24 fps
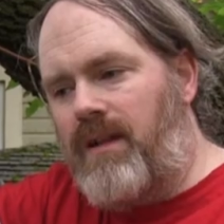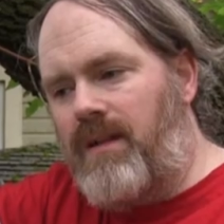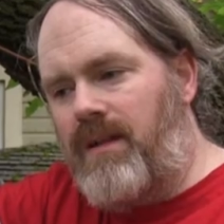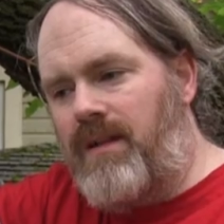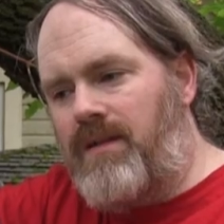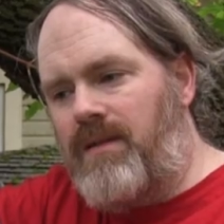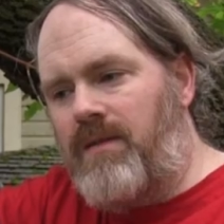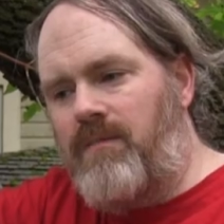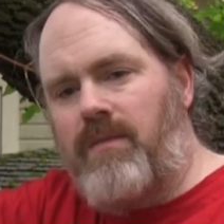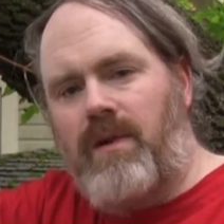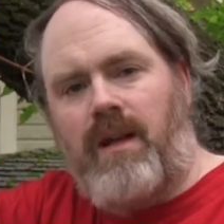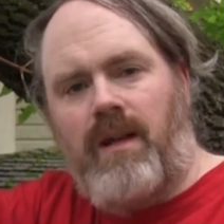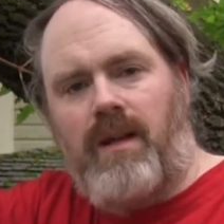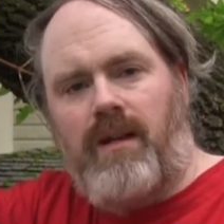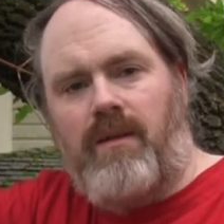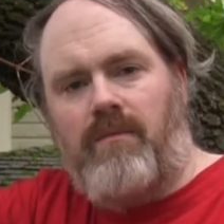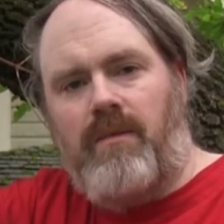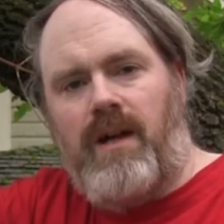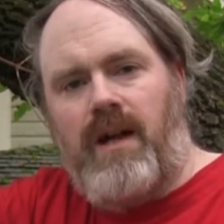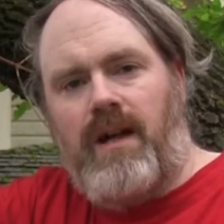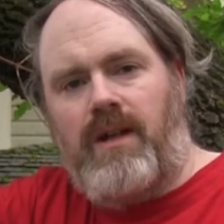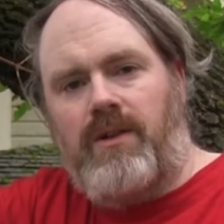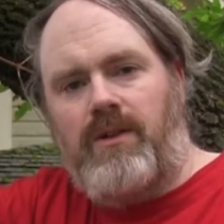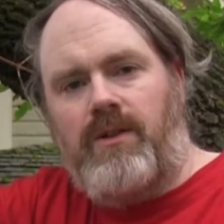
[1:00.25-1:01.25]
anticipated
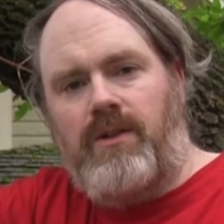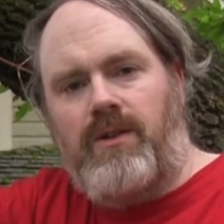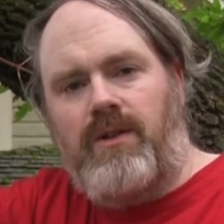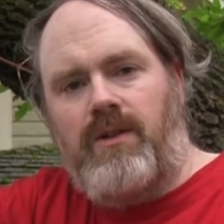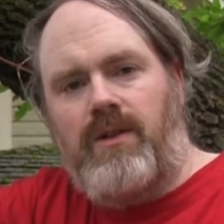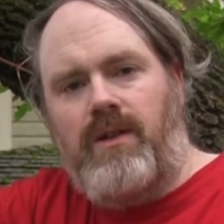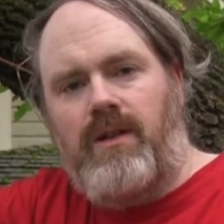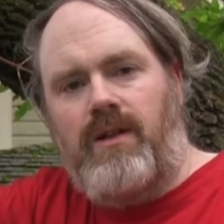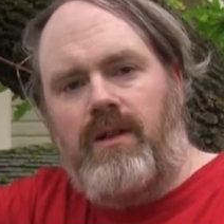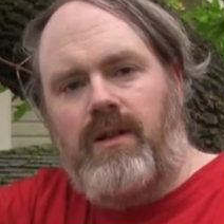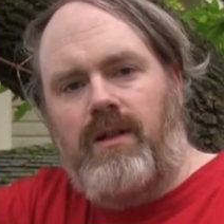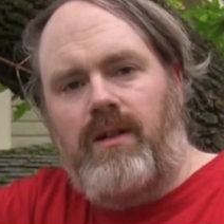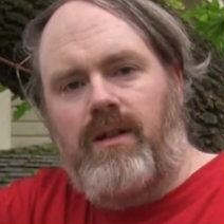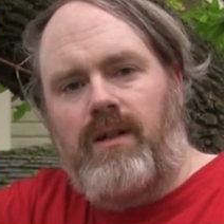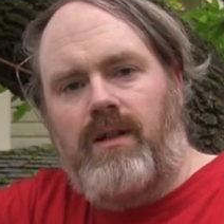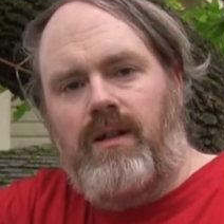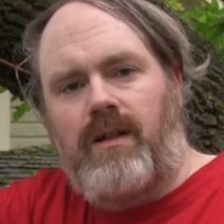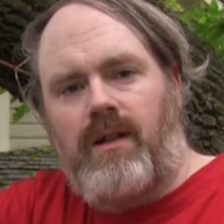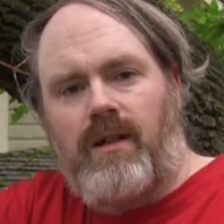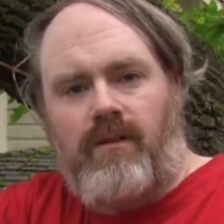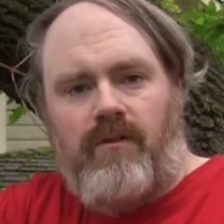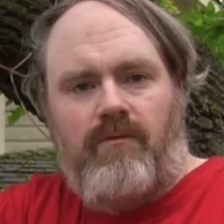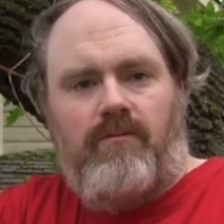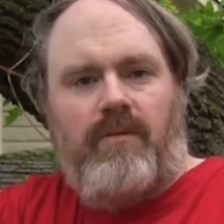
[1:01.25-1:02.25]
match
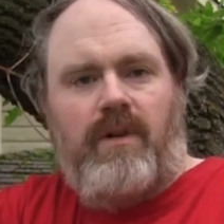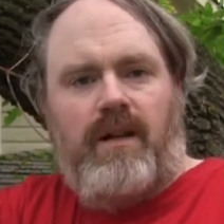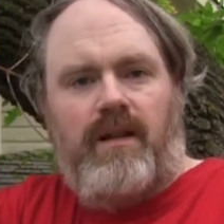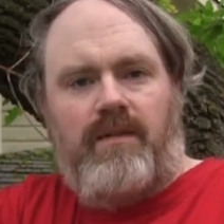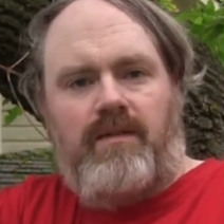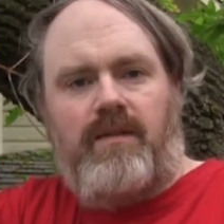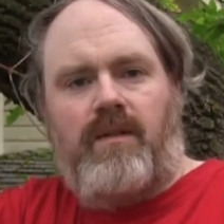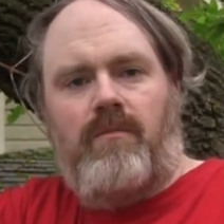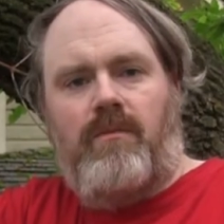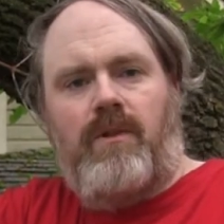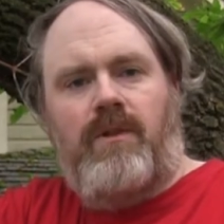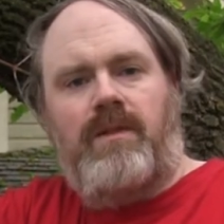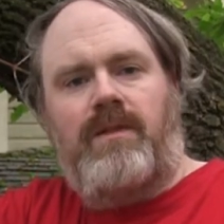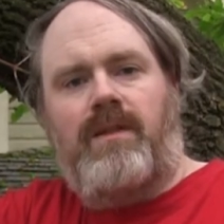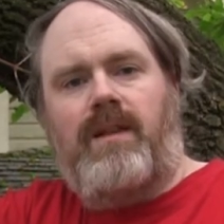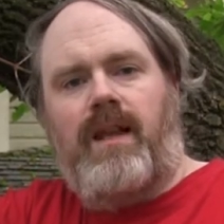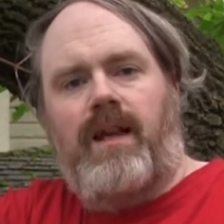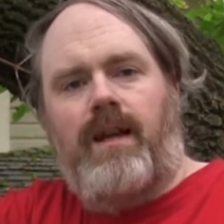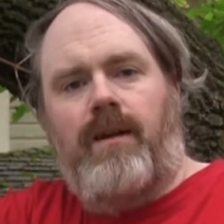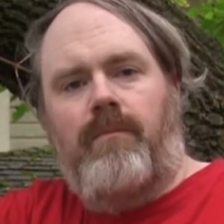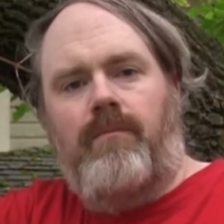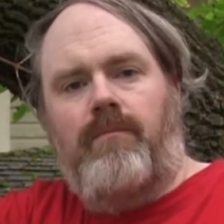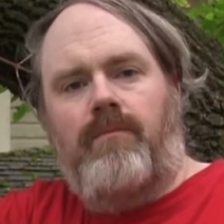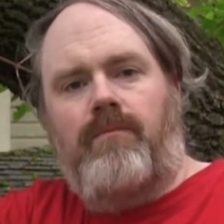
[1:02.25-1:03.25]
of my
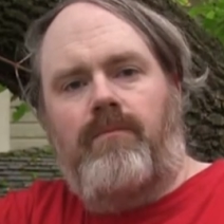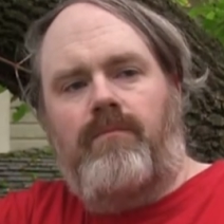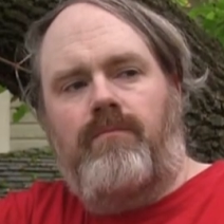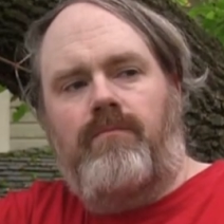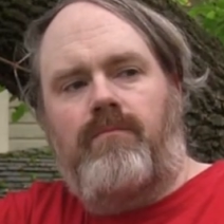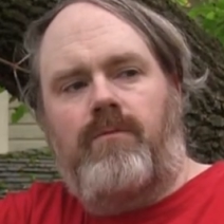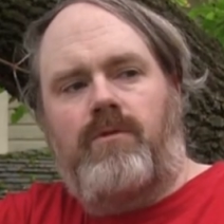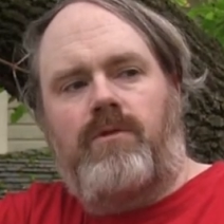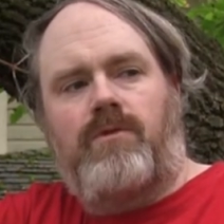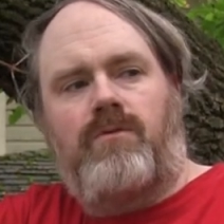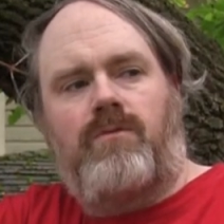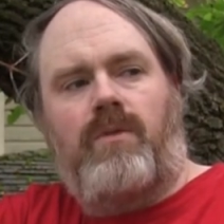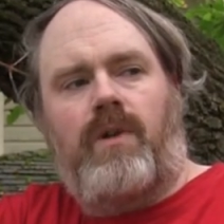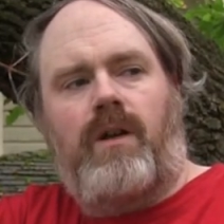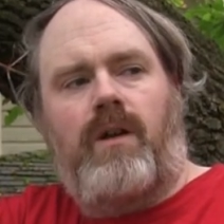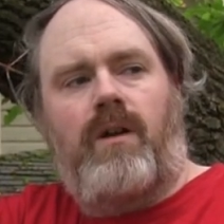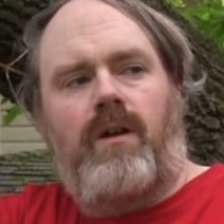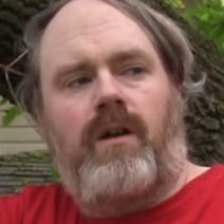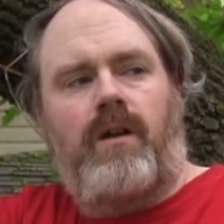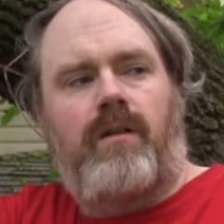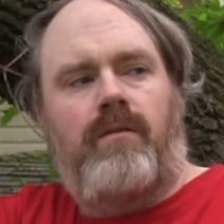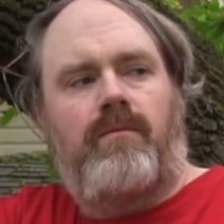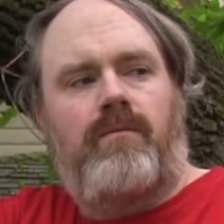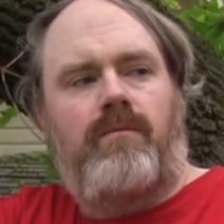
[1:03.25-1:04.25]
SummerSlam
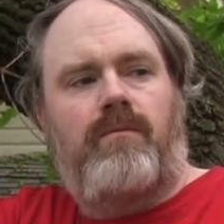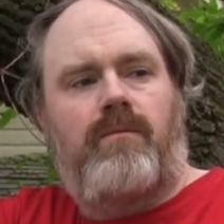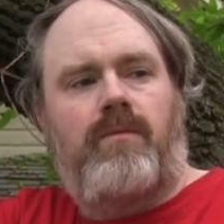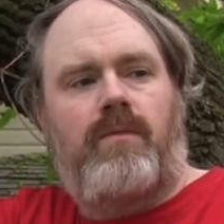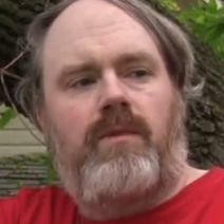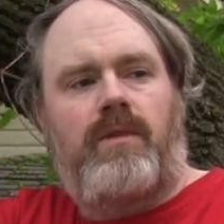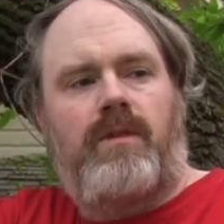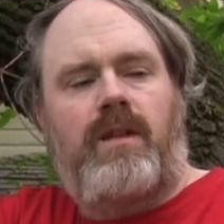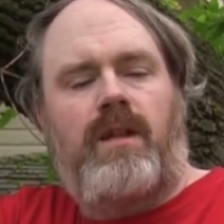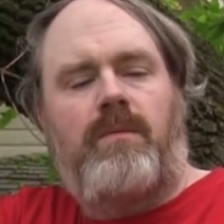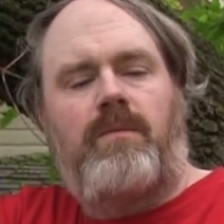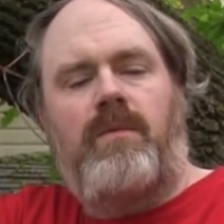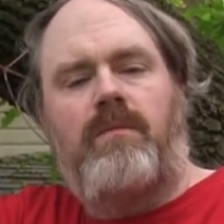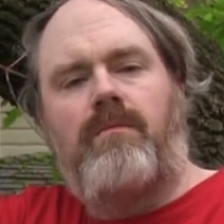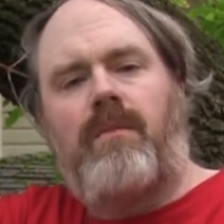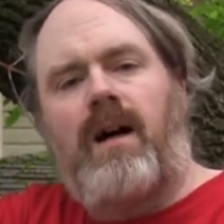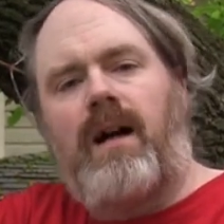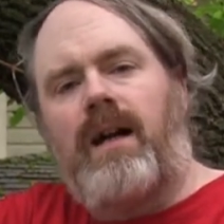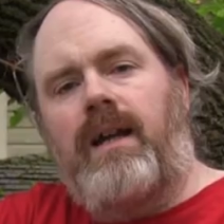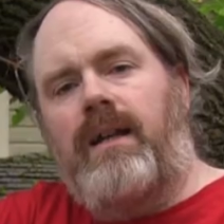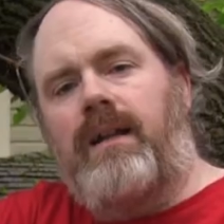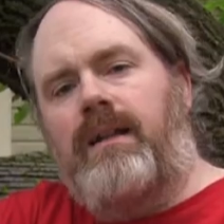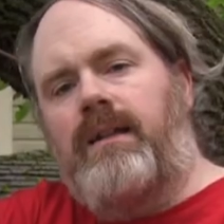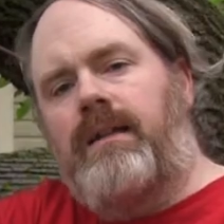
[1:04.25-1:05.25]
career, and keep in
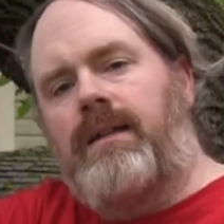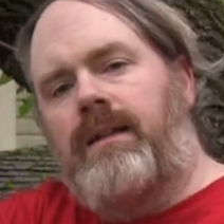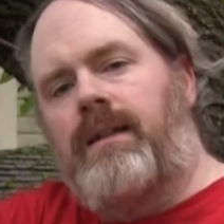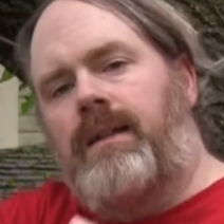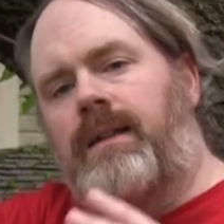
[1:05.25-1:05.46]
mind